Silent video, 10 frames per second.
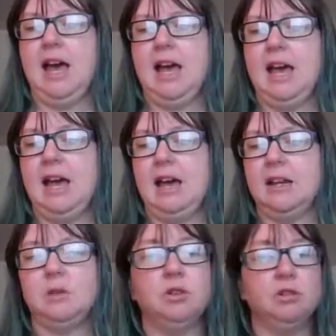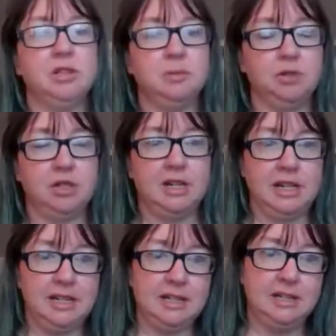And he wrote this book in
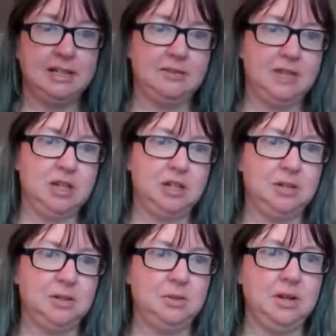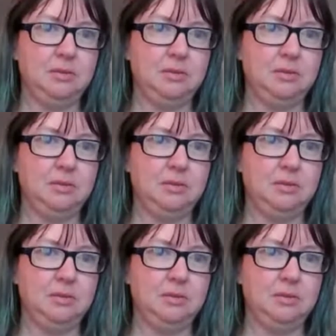1972.